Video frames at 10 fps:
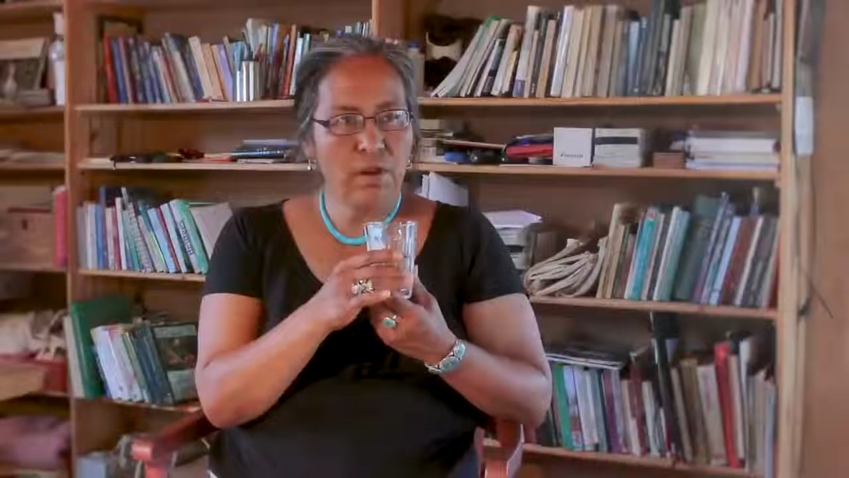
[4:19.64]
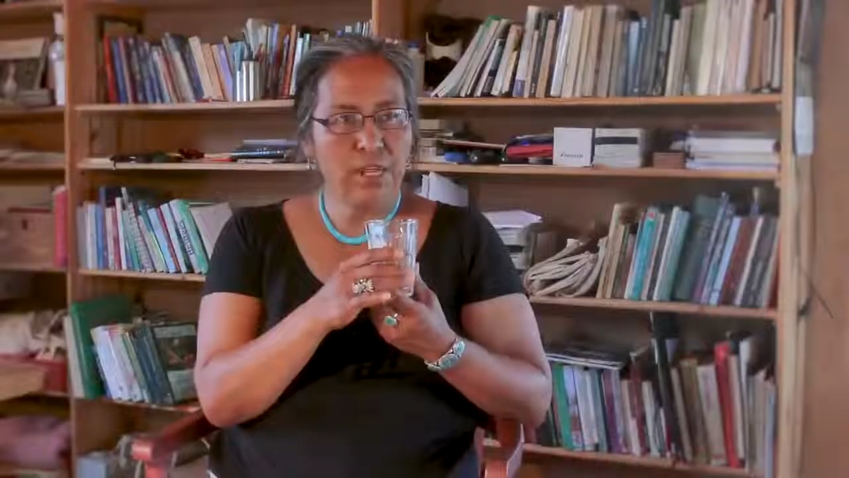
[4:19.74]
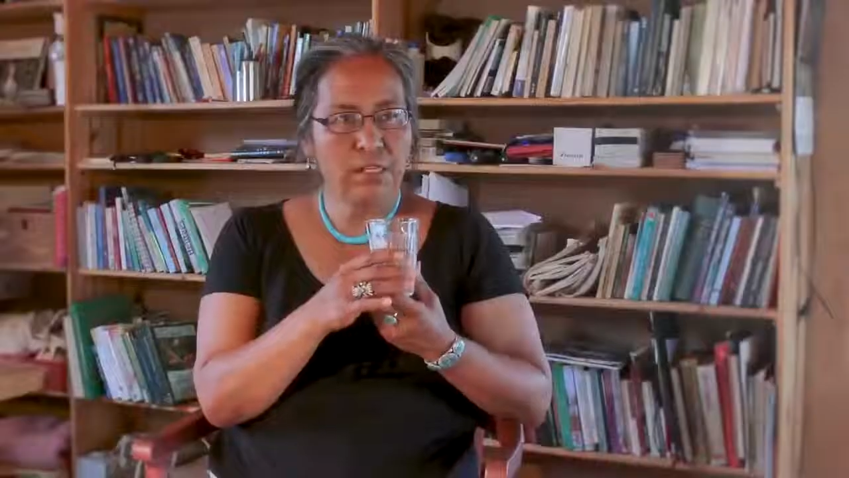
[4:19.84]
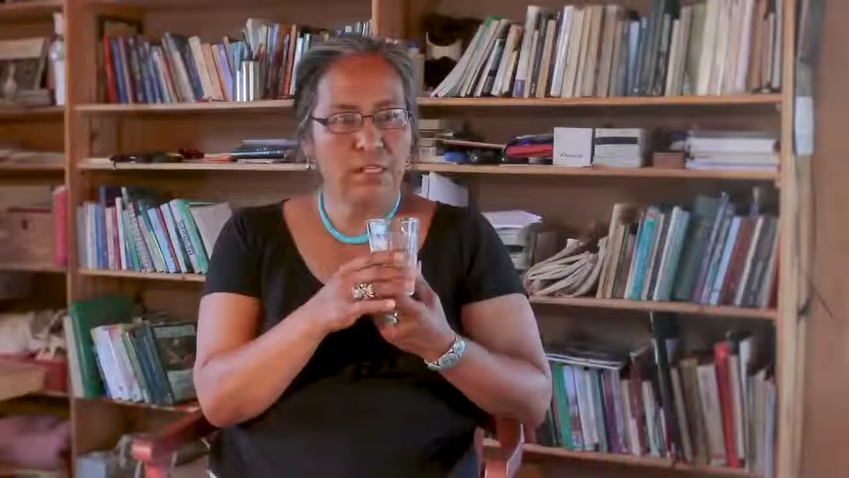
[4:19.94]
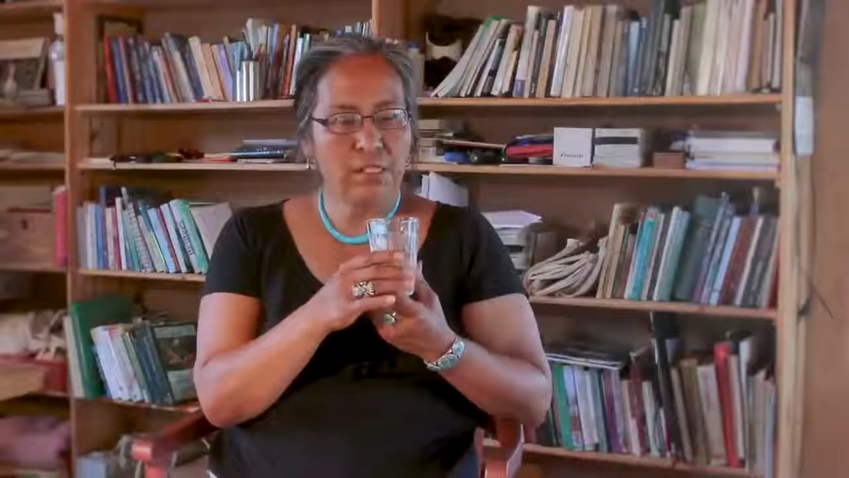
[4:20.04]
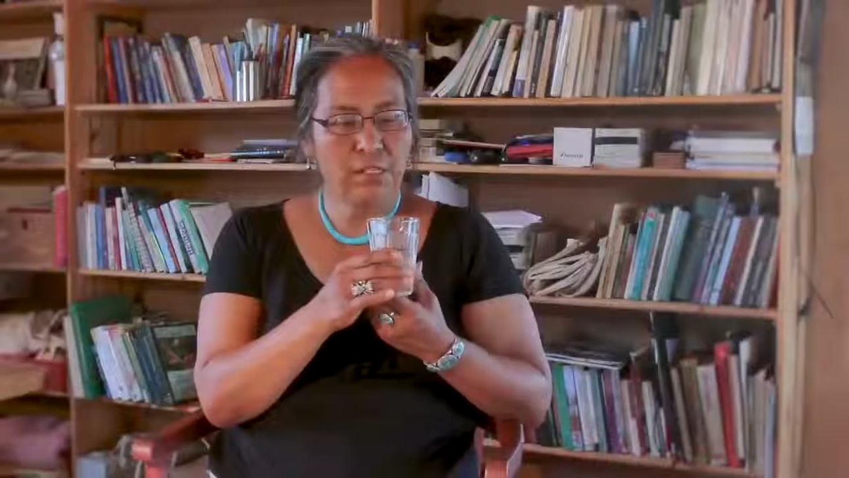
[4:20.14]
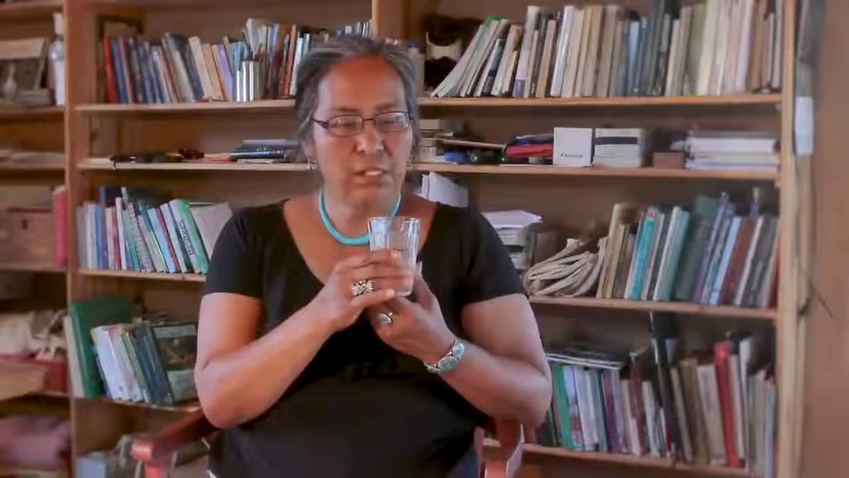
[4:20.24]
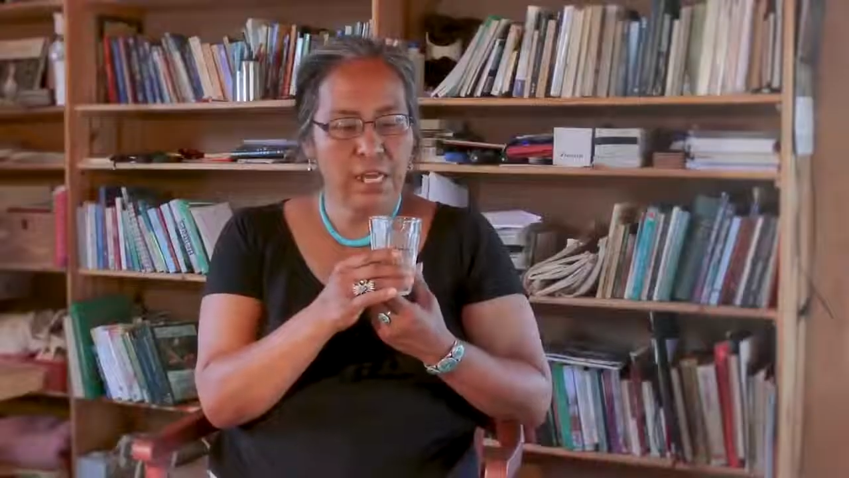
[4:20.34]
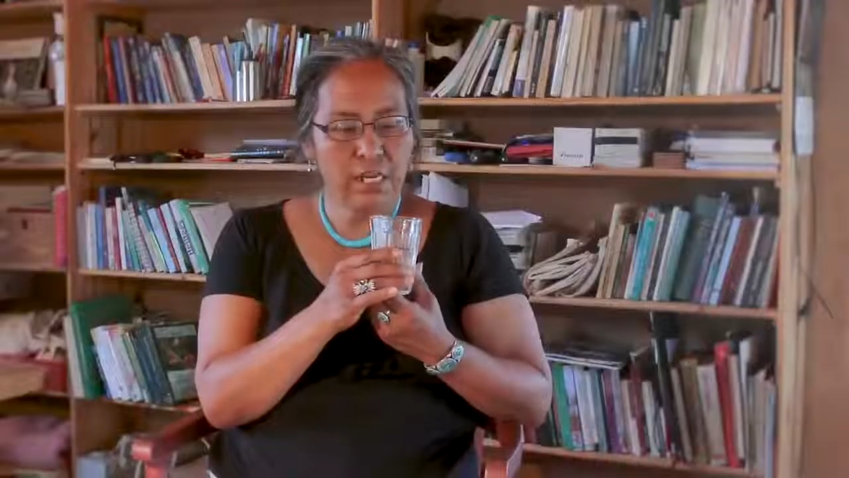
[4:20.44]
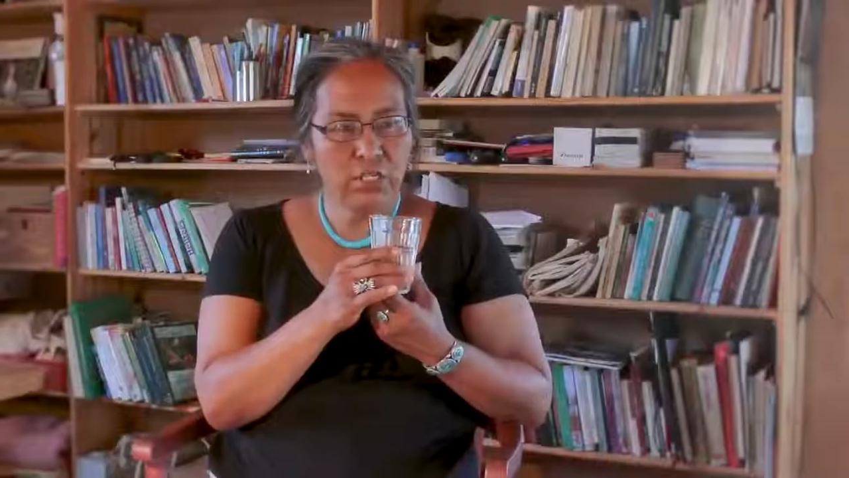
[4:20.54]

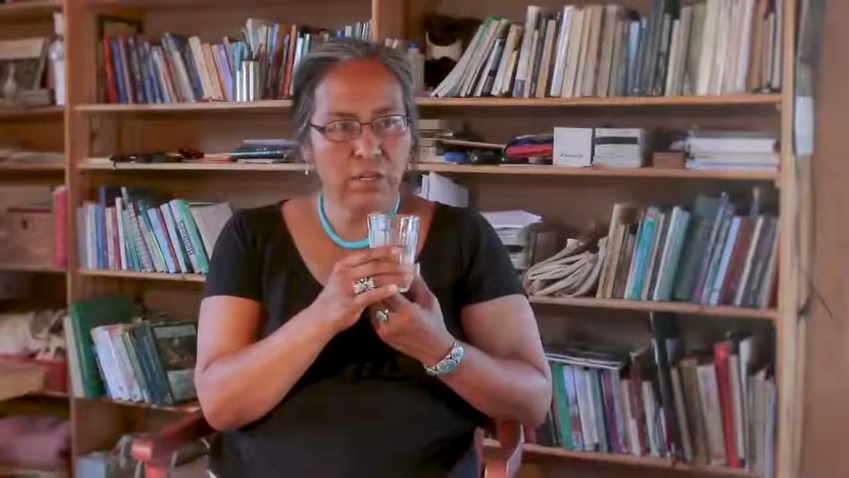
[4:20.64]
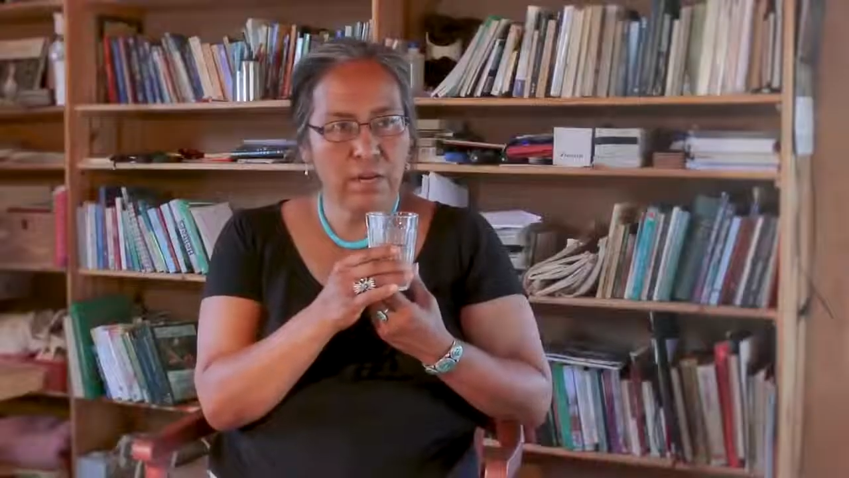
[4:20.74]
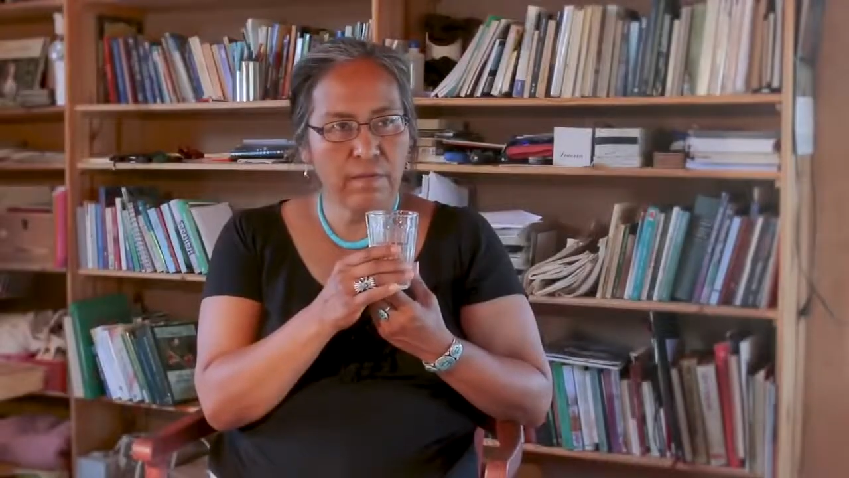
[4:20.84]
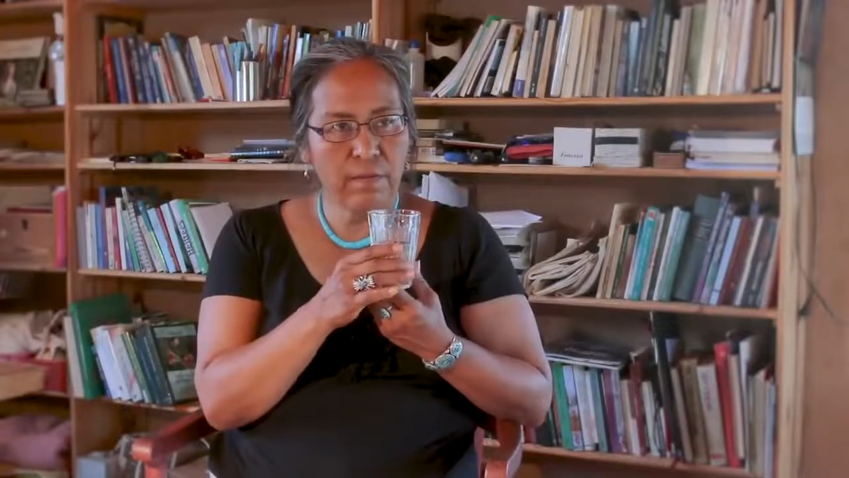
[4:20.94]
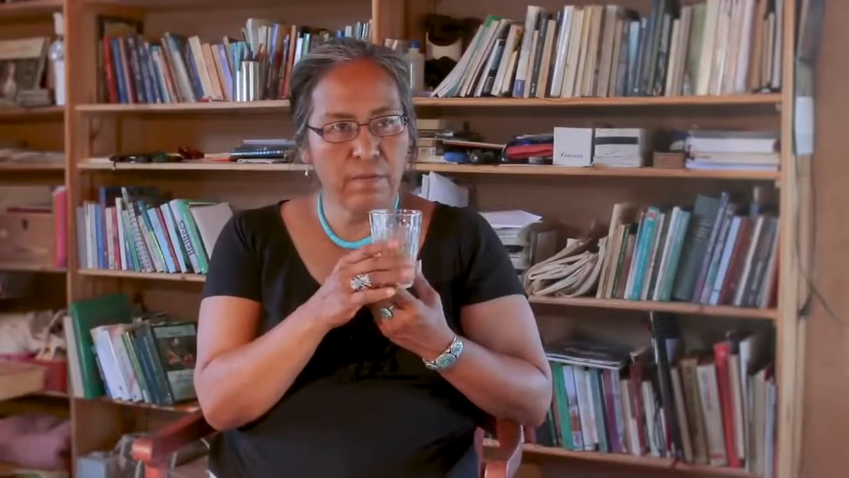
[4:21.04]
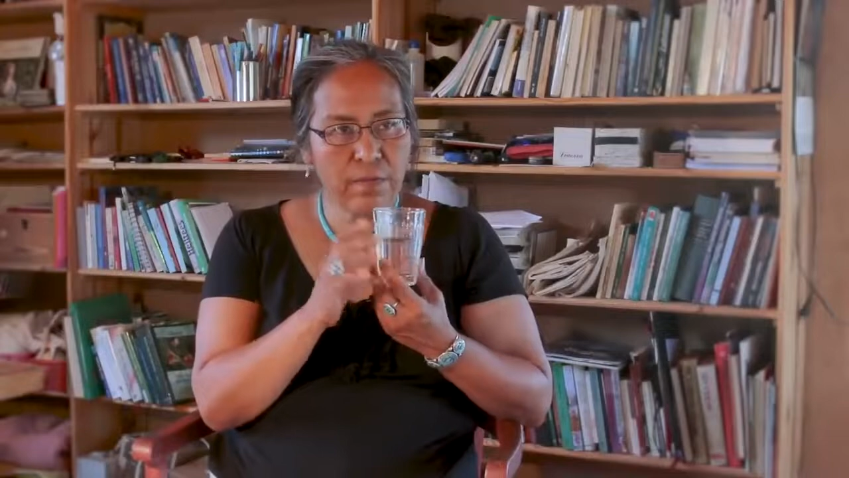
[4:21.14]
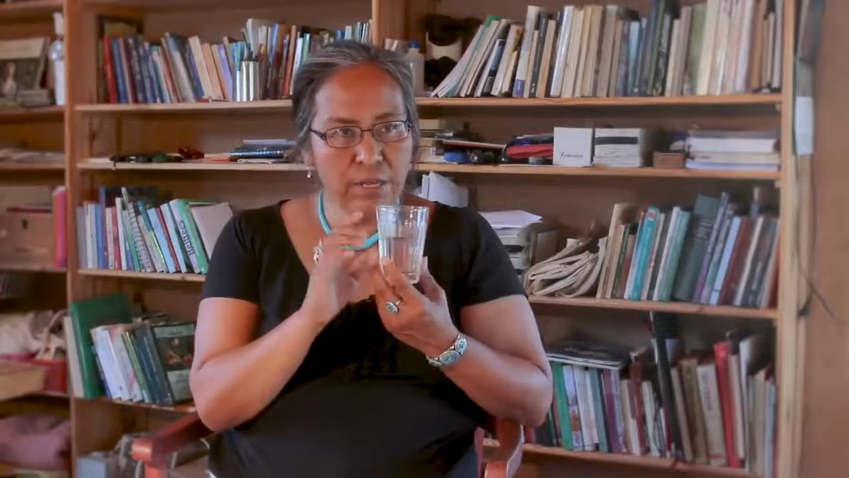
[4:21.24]
ancestors had a drink from